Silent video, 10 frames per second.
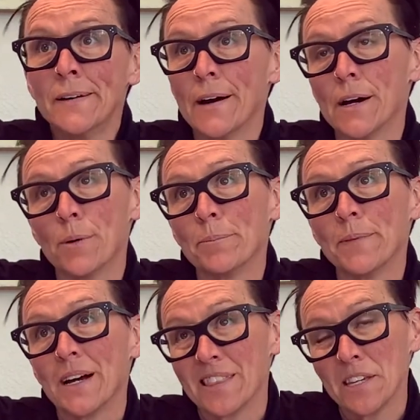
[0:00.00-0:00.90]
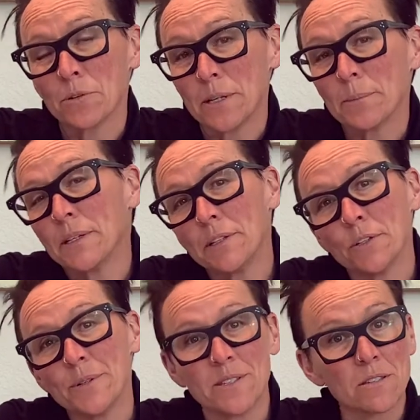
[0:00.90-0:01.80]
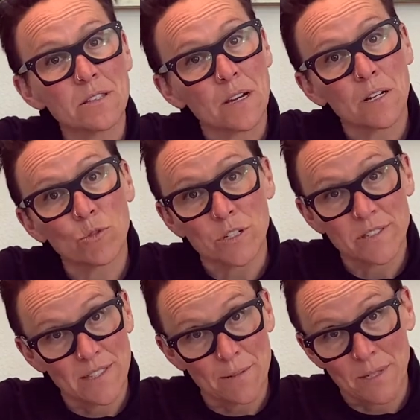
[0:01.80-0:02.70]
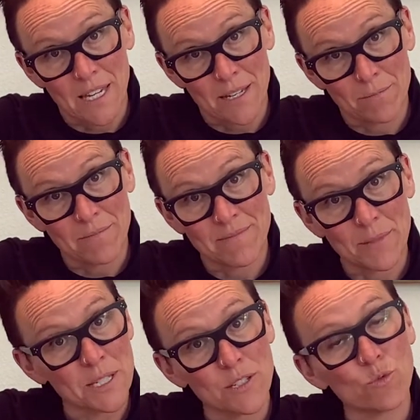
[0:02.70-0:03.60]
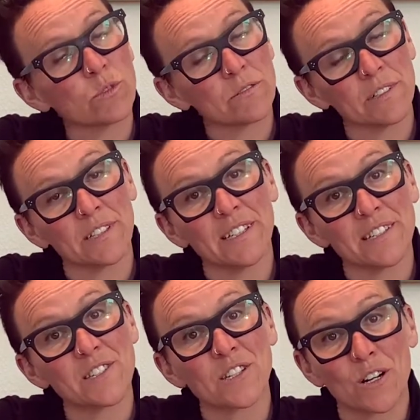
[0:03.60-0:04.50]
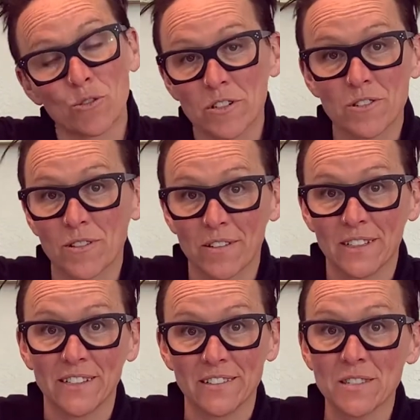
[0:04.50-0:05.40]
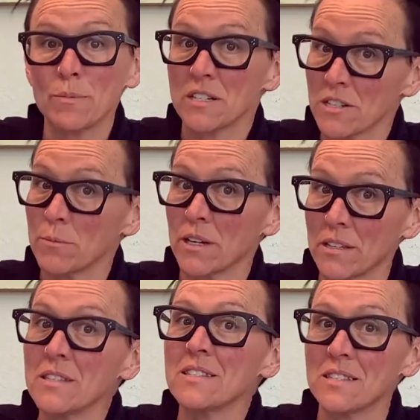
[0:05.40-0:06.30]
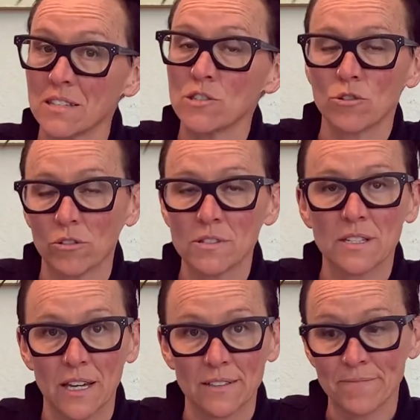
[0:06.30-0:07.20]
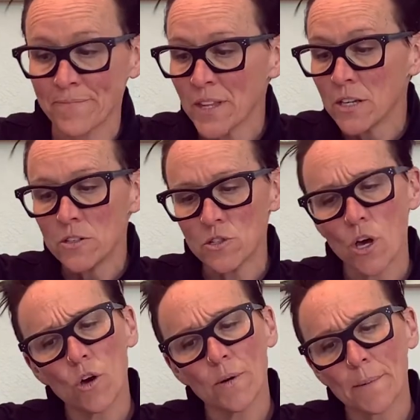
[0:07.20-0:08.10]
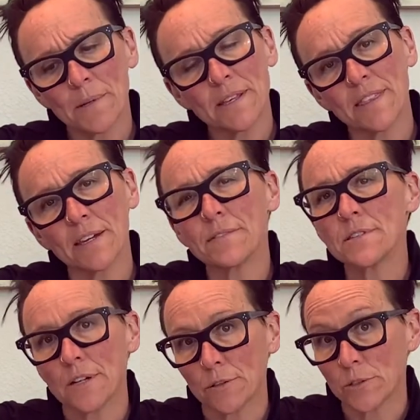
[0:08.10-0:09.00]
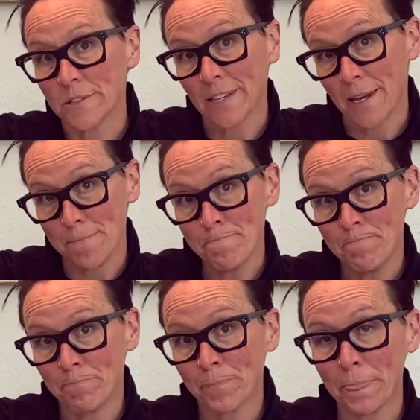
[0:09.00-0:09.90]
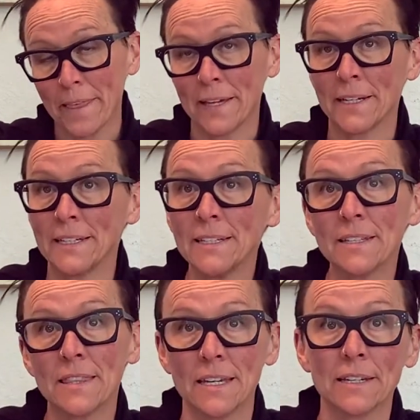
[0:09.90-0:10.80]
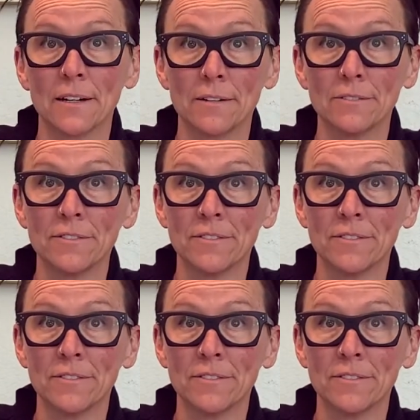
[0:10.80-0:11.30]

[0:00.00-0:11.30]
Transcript: I think what I'm gonna do is a Star Wars theme game because we're really into Star Wars around here, especially my 6-year-old son. So I'm gonna think of a Star Wars game, and I need to think of